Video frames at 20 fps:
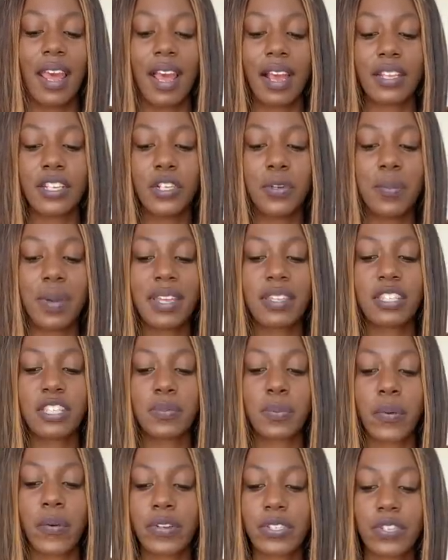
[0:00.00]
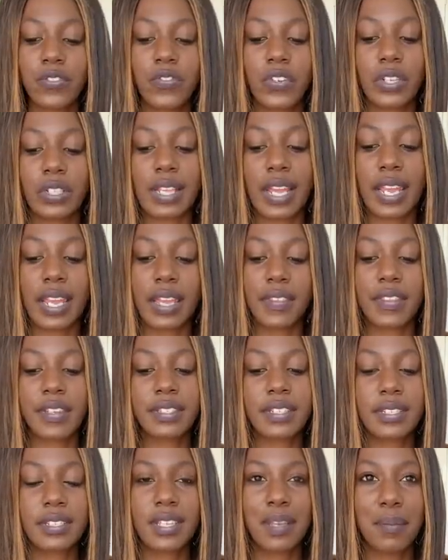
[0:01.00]
You make this person feel naked.
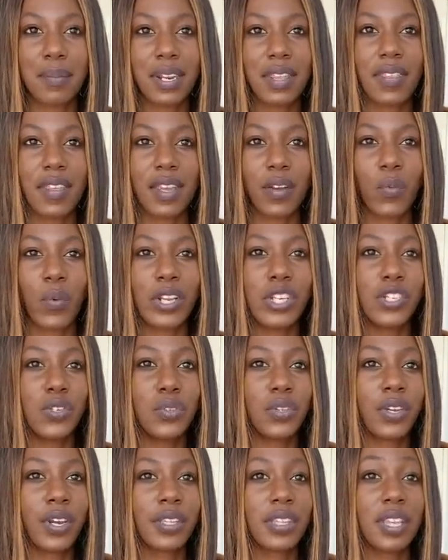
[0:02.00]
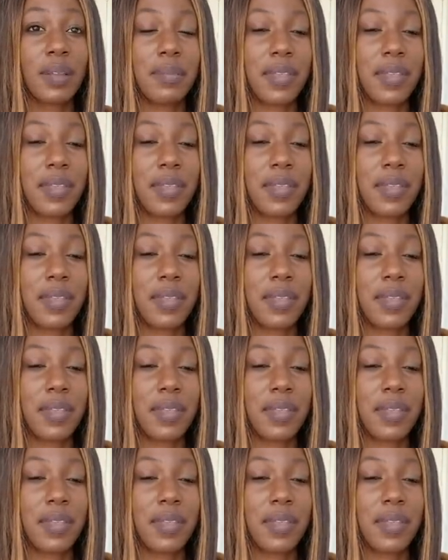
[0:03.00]
This is somebody that when you look at them,